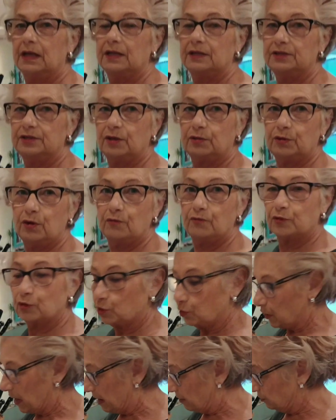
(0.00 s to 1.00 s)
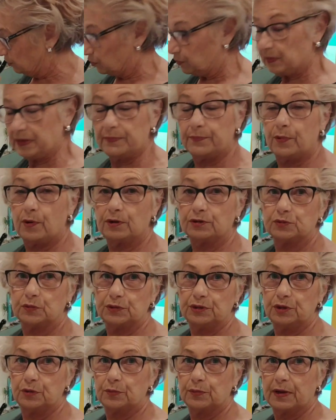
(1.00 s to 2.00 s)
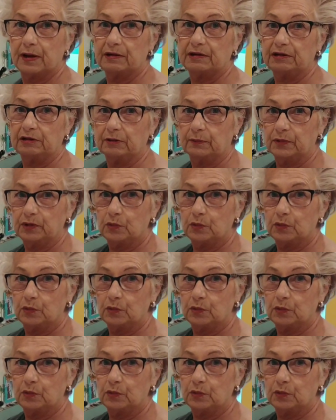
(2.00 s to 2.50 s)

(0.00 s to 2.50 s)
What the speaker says: Don't overcrowd your meatballs when you're browning them.